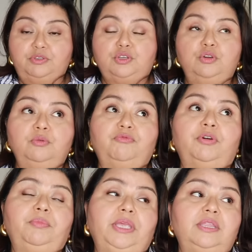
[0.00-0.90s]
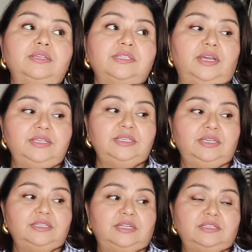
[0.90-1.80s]
Scoop, for me, the
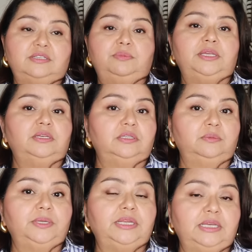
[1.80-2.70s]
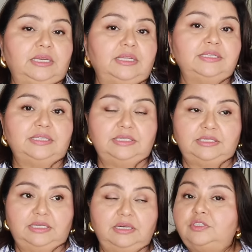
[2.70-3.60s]
sizing tends to be a little bit
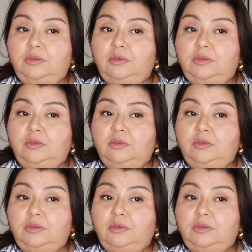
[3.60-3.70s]
inconsistent.